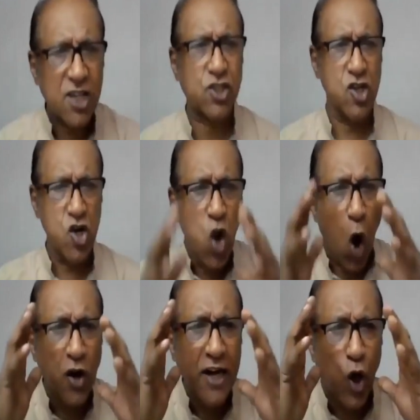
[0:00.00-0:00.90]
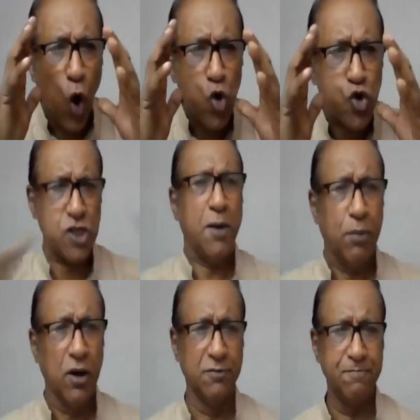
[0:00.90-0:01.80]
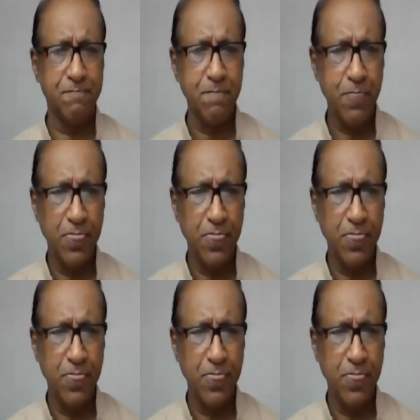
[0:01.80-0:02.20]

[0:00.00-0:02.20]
is non-negotiable,